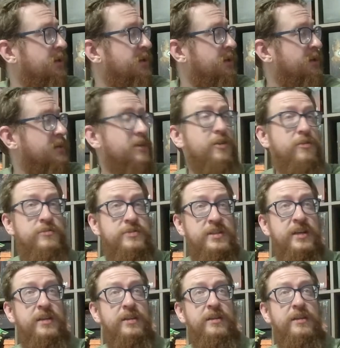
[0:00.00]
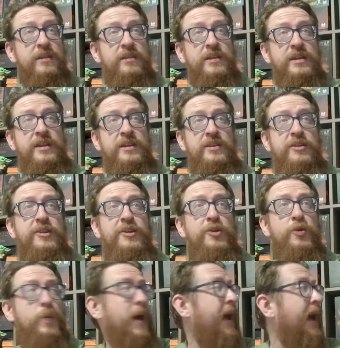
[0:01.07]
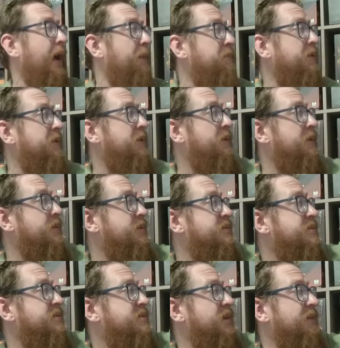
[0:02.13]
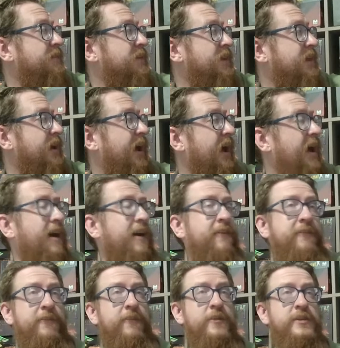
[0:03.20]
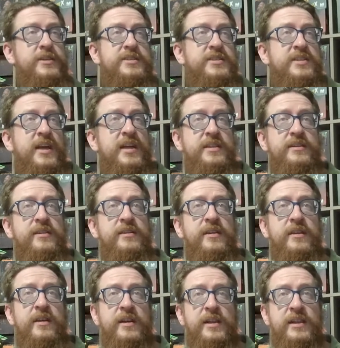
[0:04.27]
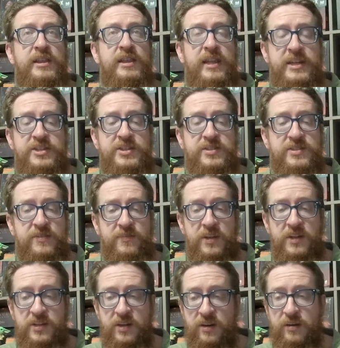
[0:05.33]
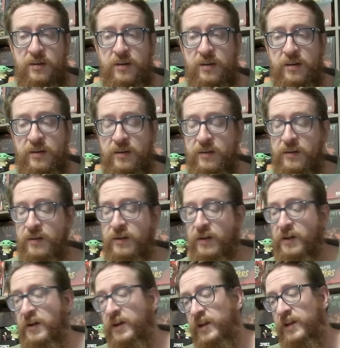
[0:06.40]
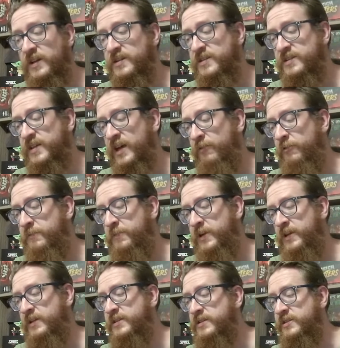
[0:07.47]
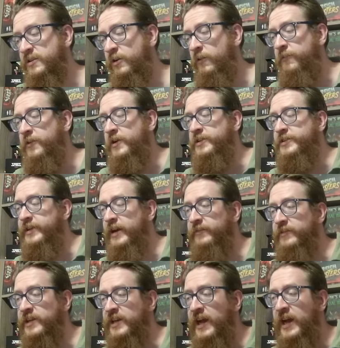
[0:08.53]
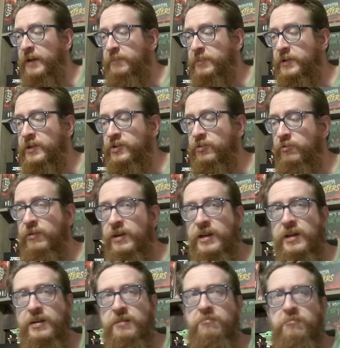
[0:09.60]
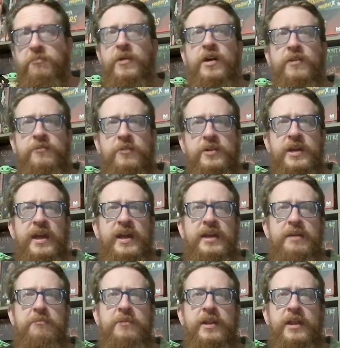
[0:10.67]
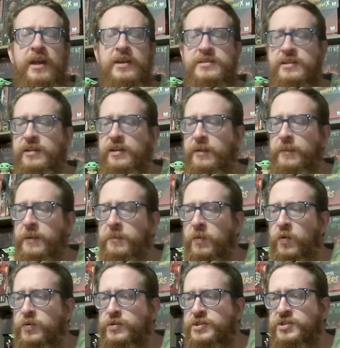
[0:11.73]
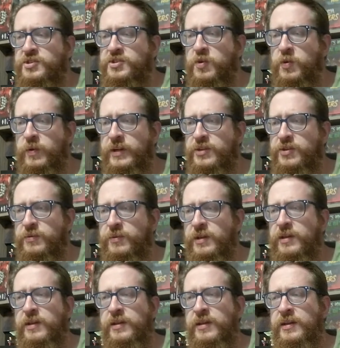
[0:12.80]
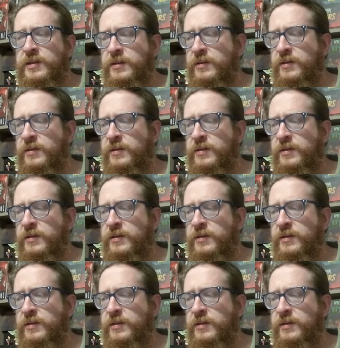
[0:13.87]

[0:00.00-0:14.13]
using the new app stuff that they have for Descent, Legends of the Dark. Because that would be so fun to have an app integrated Marvel game that has a little bit more story to it than